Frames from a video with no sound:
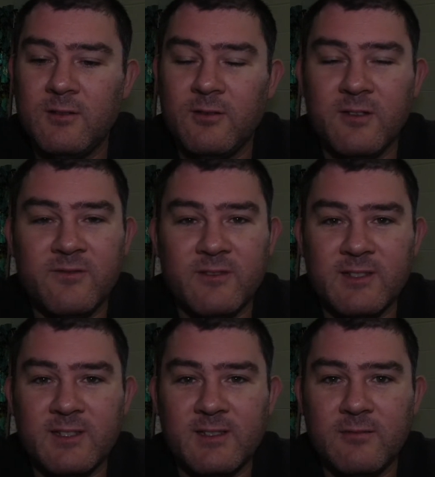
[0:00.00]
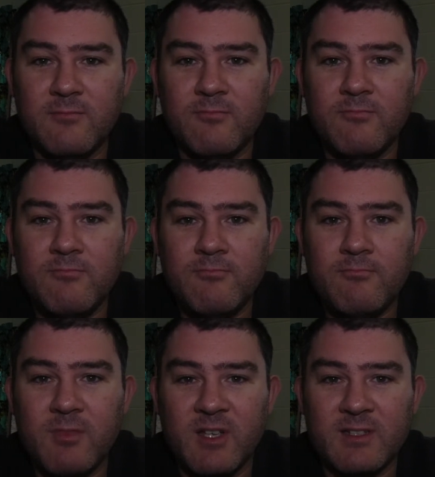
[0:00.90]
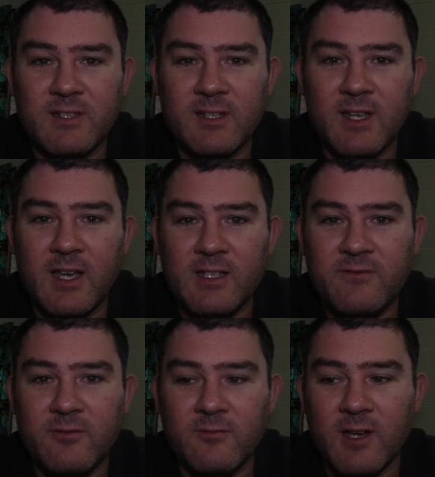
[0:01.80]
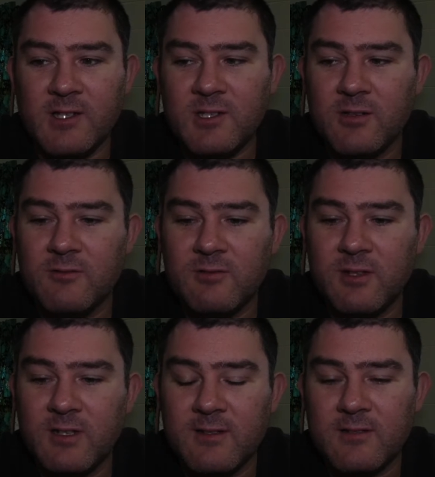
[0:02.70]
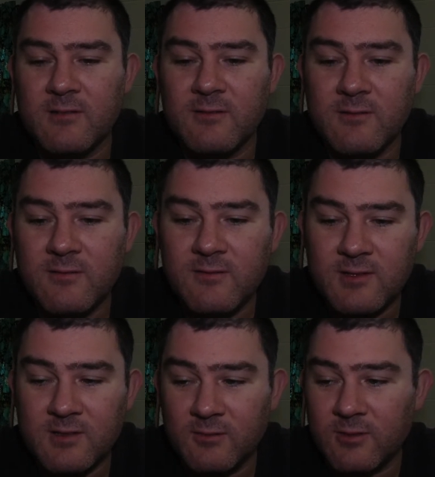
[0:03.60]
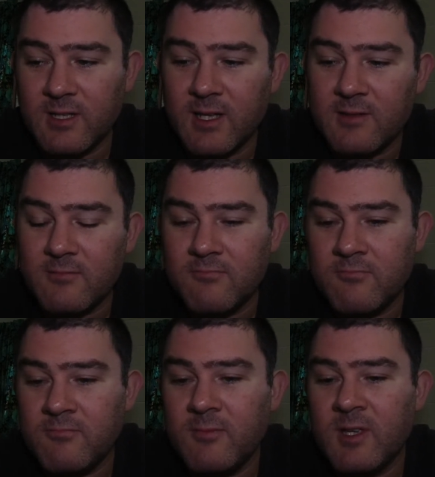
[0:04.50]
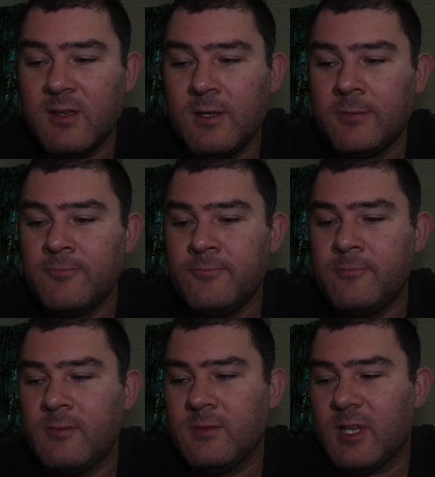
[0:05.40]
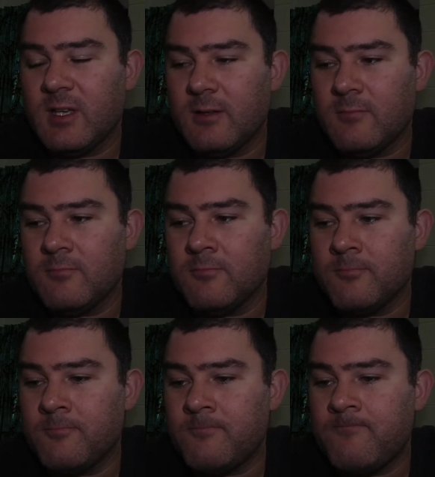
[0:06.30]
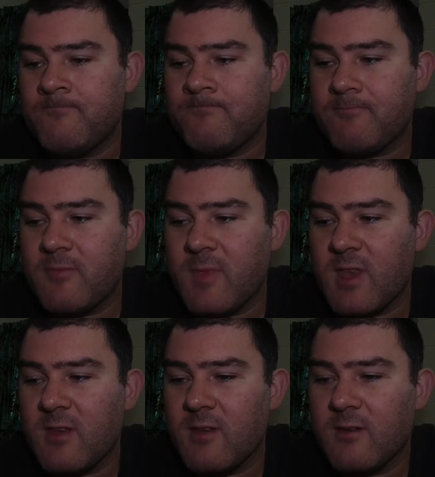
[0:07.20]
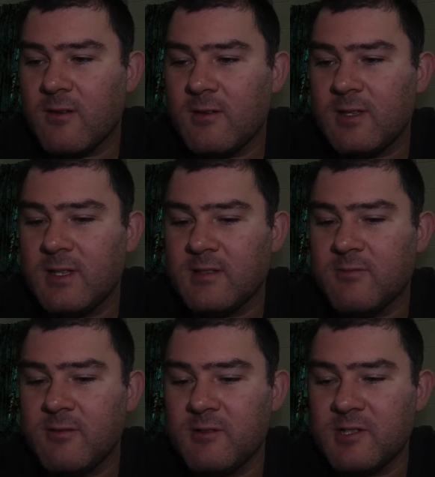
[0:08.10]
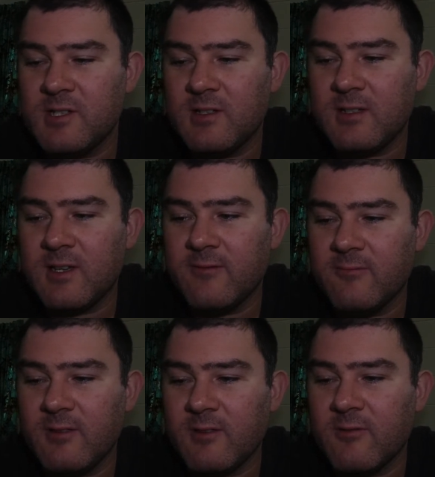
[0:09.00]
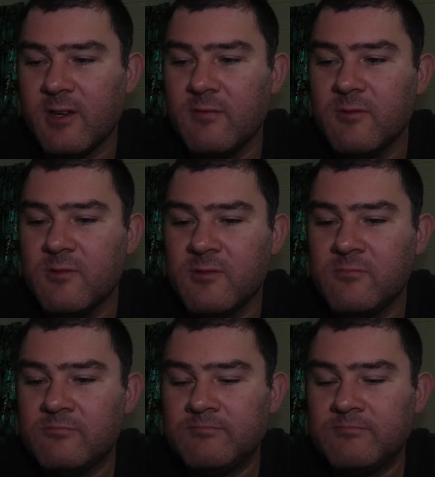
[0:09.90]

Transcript: difference is in basically case fill ratio between the two, just looking at them. I think that's pretty much it to cover with Creedmoor.